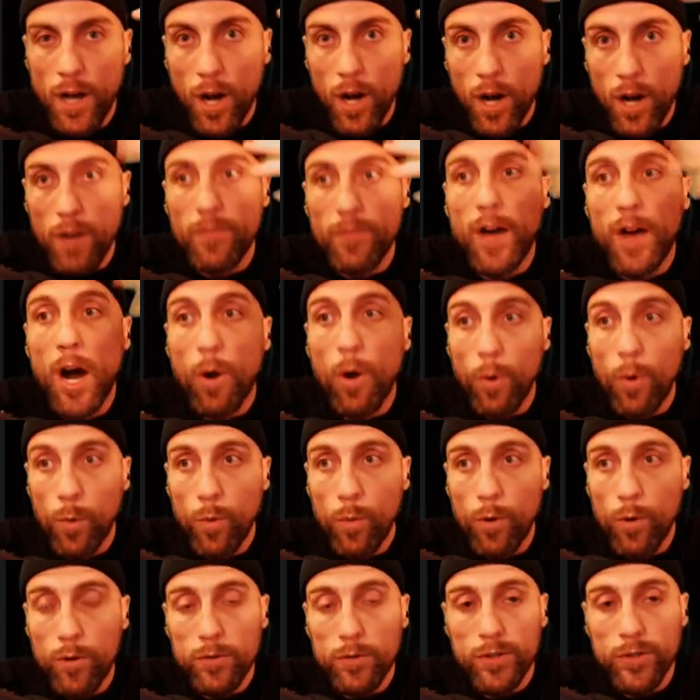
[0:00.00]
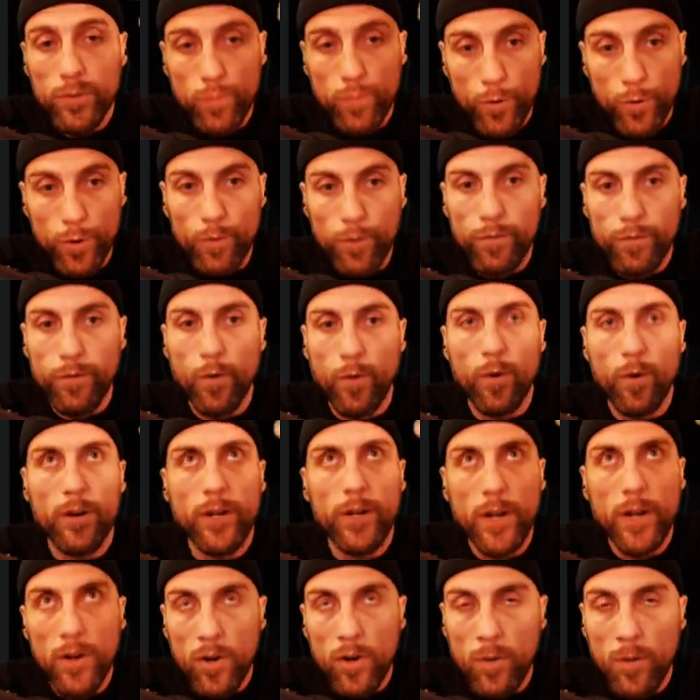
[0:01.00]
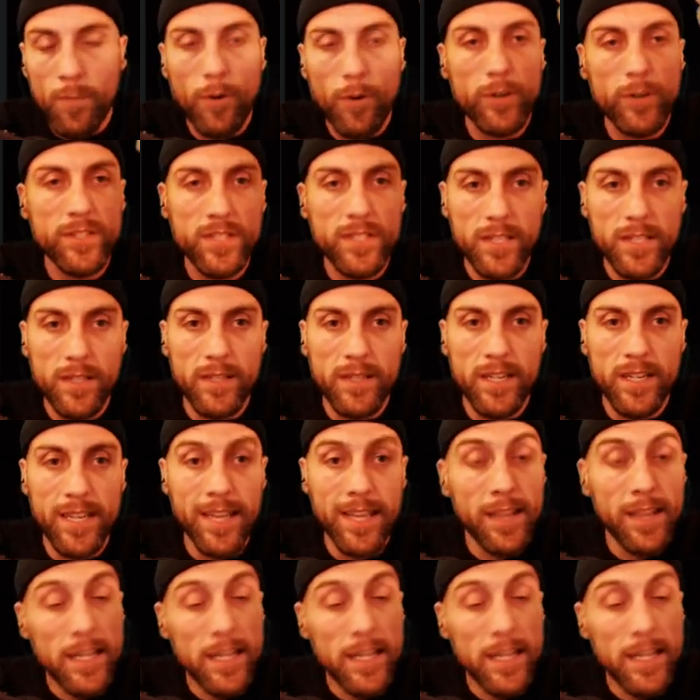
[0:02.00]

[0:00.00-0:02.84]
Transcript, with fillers: of our world's roof or dome or ceiling. And that's